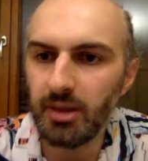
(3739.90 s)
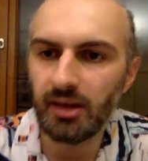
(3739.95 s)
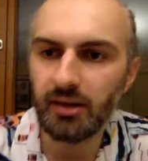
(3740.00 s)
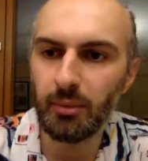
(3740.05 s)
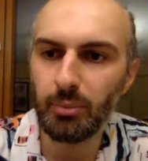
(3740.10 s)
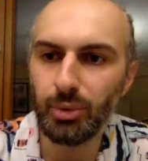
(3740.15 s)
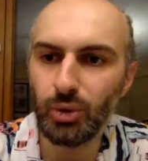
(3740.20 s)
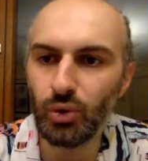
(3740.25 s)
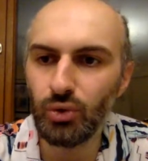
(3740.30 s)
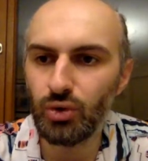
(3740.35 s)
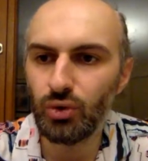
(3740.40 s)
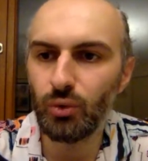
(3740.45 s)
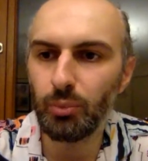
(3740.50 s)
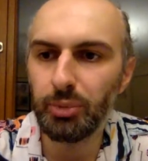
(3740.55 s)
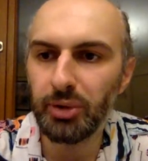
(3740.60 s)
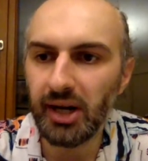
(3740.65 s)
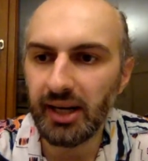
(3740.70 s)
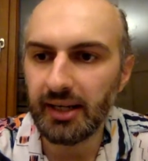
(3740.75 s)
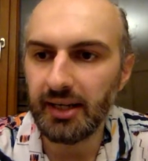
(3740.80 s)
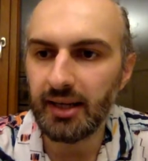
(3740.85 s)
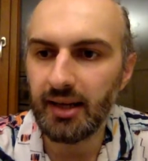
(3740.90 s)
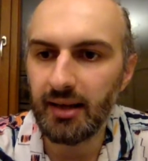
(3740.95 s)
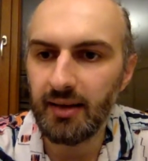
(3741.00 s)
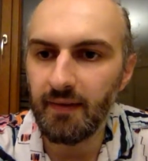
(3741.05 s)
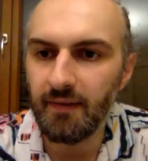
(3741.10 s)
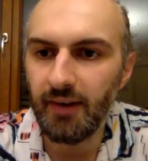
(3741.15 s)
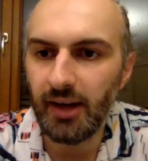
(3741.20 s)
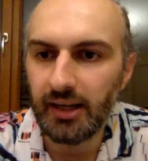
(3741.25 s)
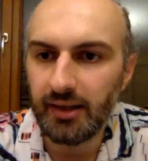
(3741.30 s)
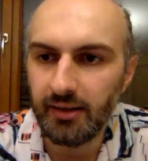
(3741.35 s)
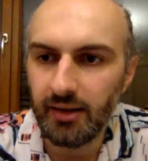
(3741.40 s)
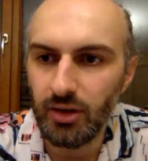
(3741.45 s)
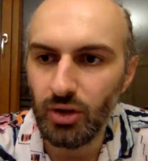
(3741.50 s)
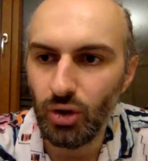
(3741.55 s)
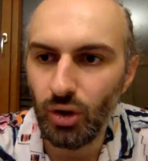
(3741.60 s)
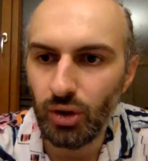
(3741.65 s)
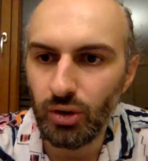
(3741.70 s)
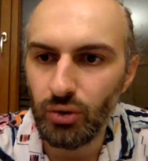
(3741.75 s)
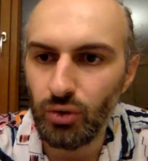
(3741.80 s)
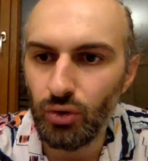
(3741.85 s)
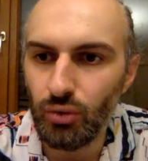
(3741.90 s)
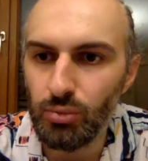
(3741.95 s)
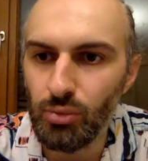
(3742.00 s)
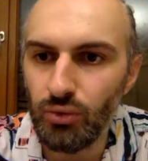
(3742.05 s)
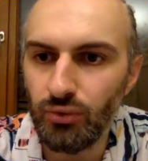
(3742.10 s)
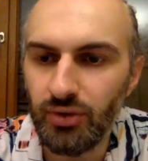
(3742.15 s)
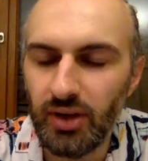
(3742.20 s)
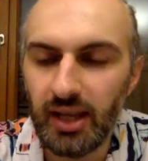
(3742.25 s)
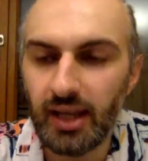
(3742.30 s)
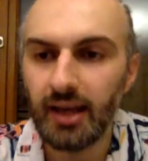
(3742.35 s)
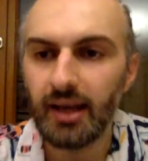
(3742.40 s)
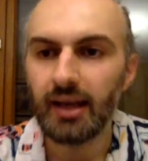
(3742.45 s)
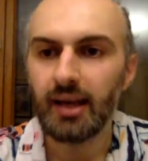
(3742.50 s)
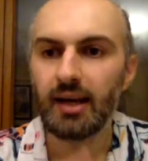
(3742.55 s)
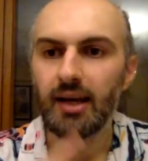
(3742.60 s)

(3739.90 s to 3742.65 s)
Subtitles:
approach to practical effects in your new movie?